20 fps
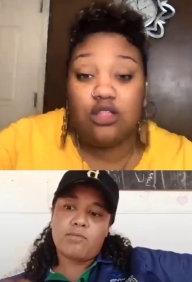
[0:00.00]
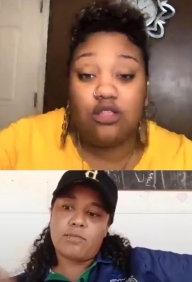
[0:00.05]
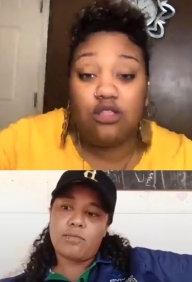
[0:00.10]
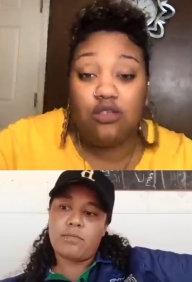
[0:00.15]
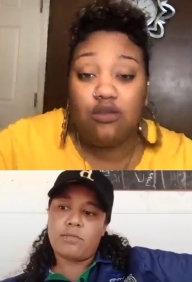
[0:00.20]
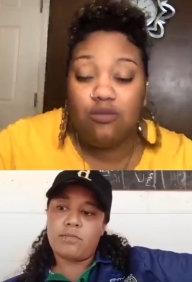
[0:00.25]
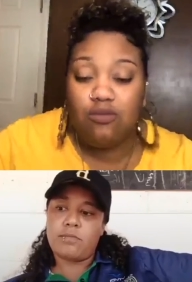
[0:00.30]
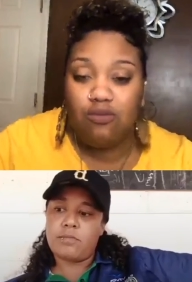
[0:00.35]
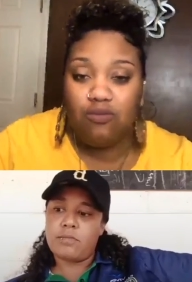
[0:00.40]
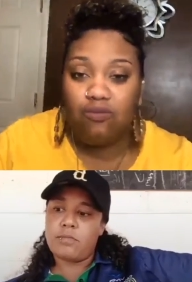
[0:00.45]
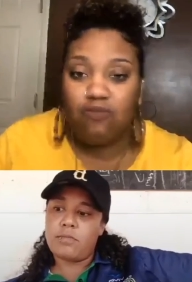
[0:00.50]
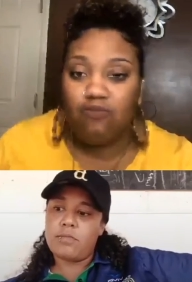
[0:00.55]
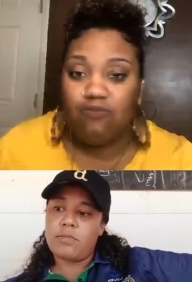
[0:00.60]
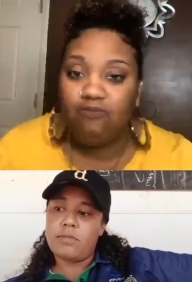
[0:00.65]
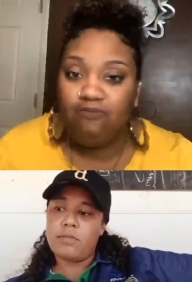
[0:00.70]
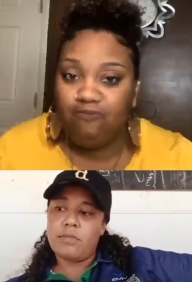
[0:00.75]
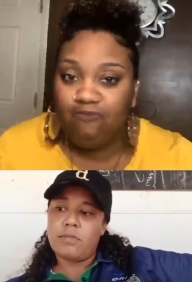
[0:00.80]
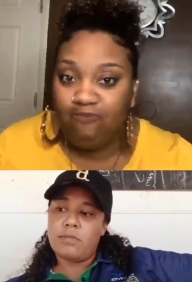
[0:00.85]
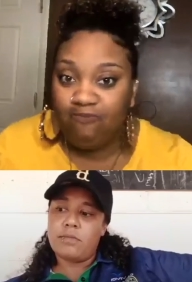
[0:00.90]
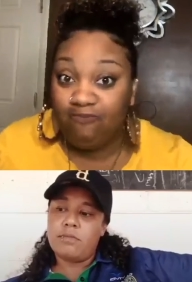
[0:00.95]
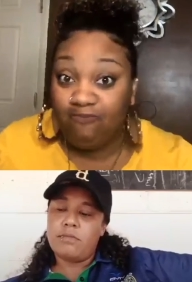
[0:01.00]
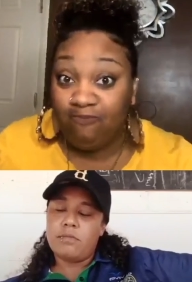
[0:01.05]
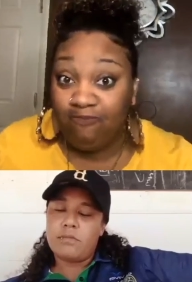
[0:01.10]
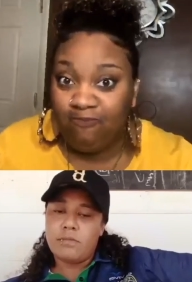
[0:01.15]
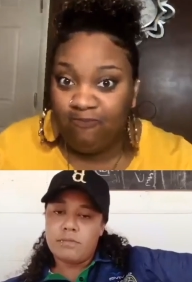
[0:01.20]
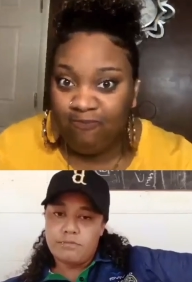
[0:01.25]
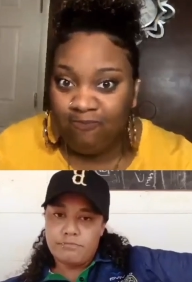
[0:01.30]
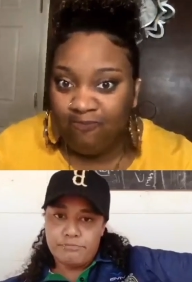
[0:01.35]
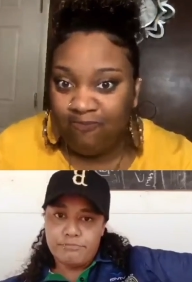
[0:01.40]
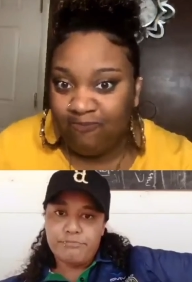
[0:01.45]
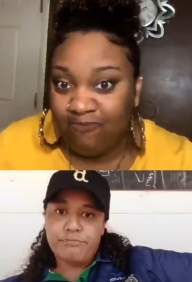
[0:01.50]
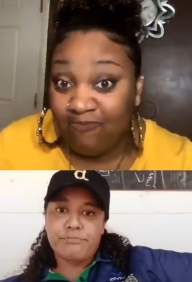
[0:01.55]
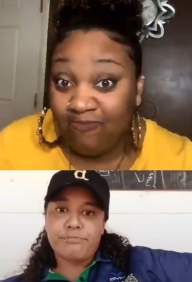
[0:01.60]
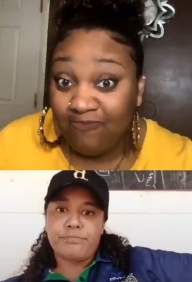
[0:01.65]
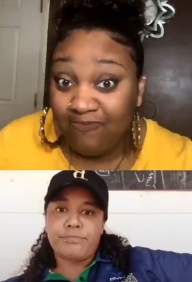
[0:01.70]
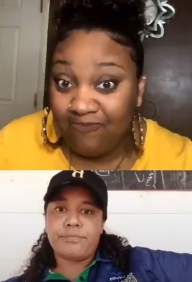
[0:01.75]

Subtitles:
(no one is talking)